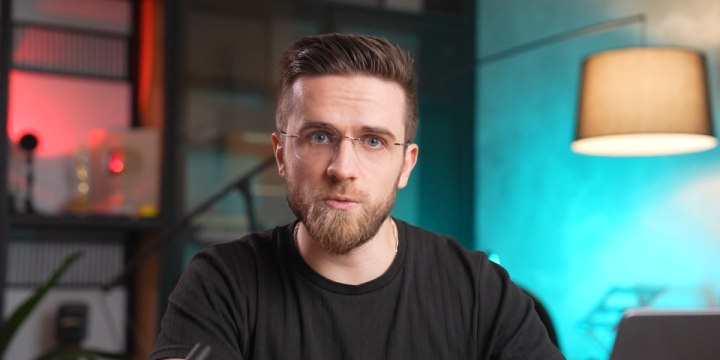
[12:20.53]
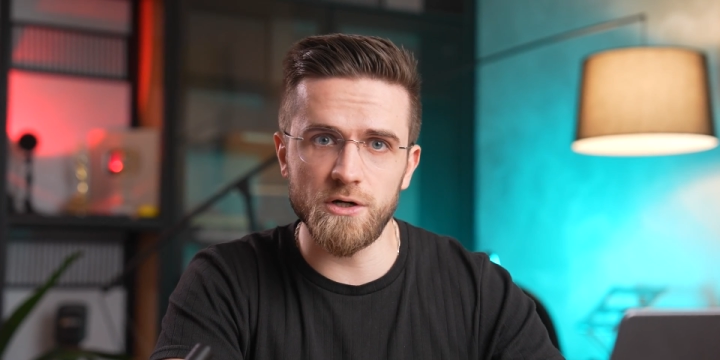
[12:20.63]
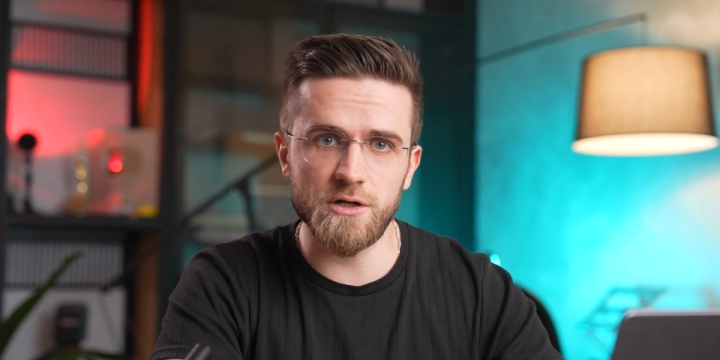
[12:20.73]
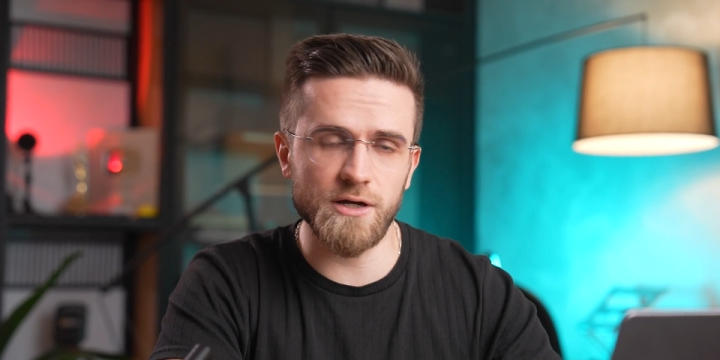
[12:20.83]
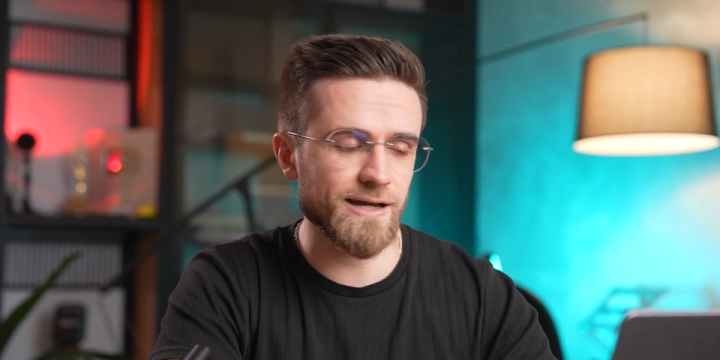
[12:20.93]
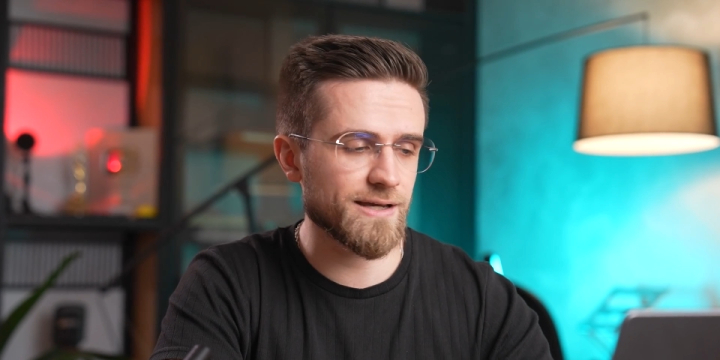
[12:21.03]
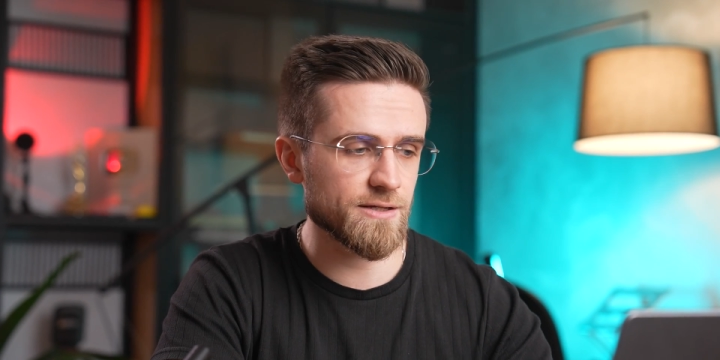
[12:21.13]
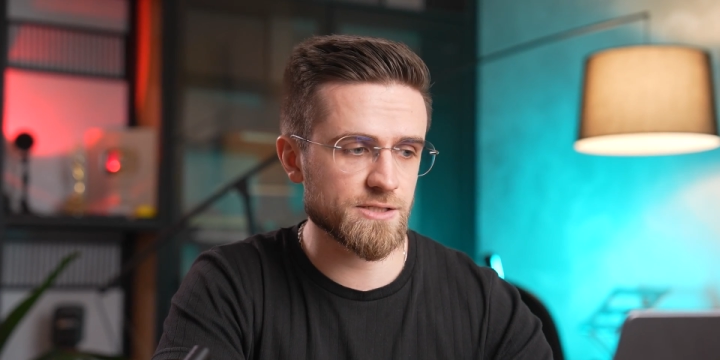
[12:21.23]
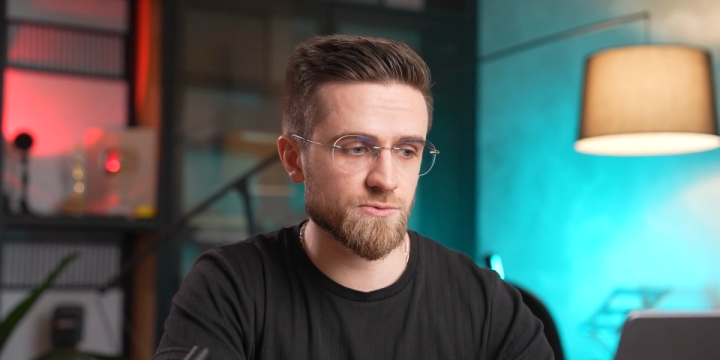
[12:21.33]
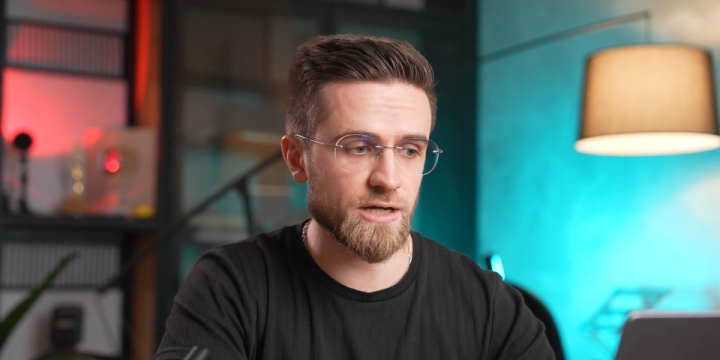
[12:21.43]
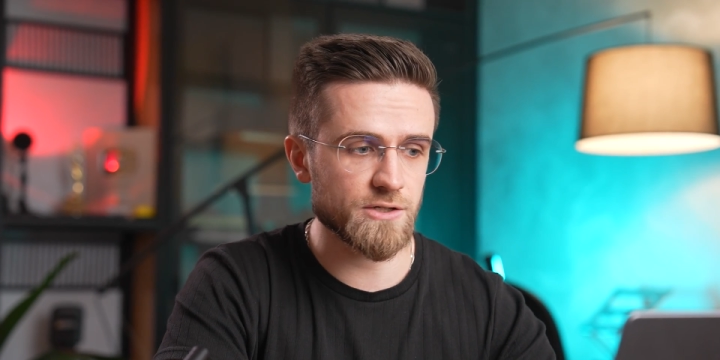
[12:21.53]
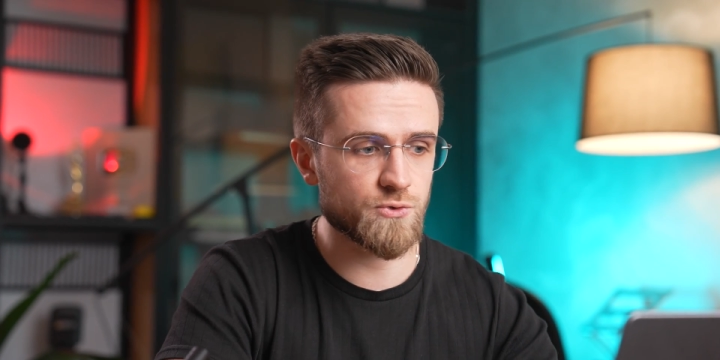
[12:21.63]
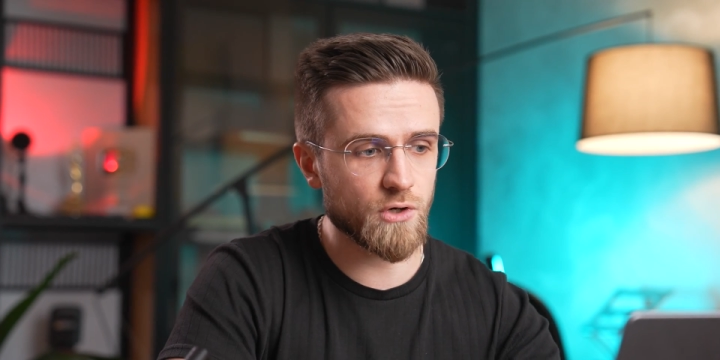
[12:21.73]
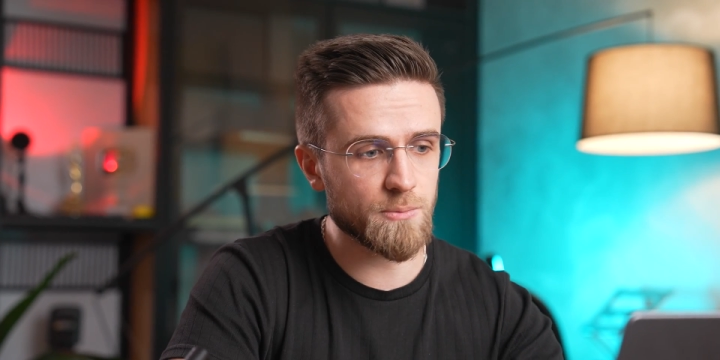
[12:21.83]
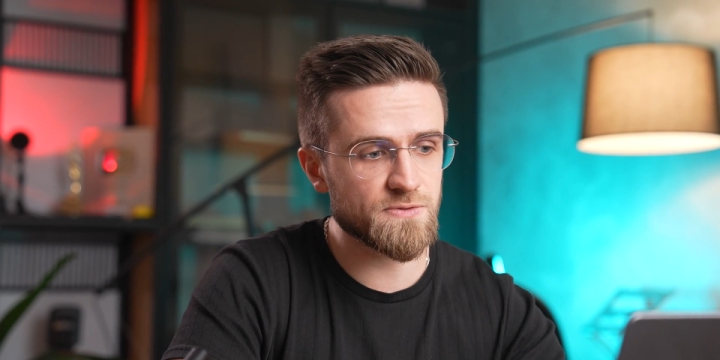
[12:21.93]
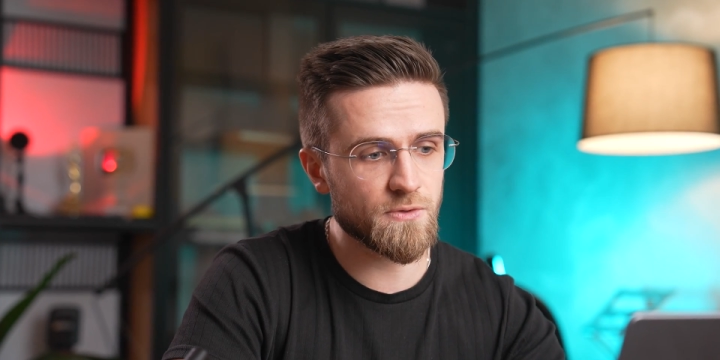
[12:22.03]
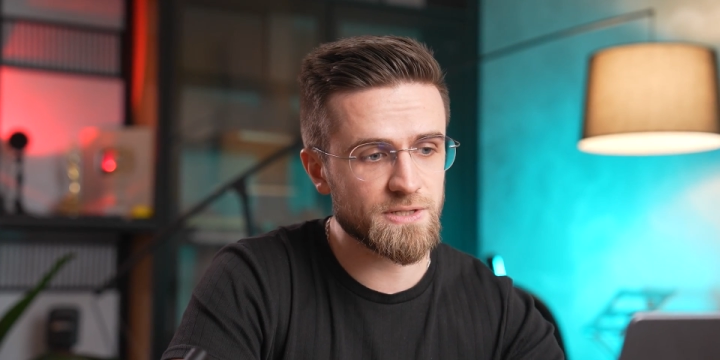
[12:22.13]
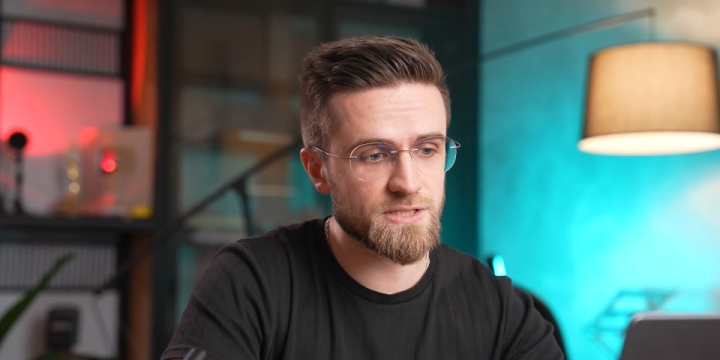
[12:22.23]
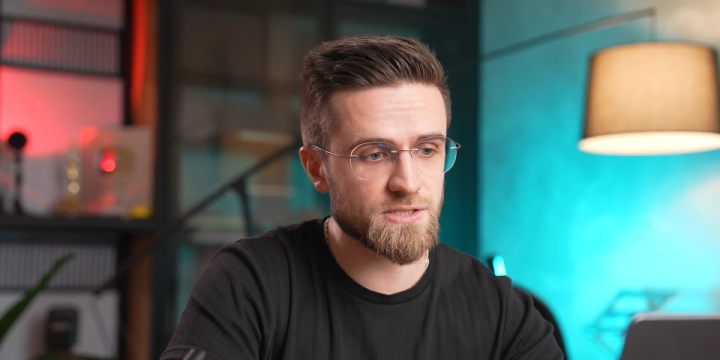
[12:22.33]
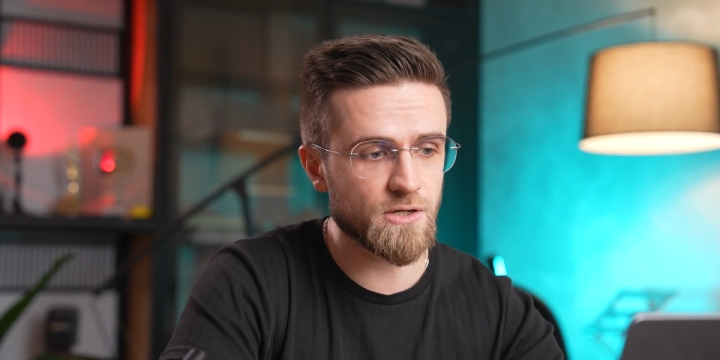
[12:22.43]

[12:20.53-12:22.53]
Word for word: work, I can extract drums from this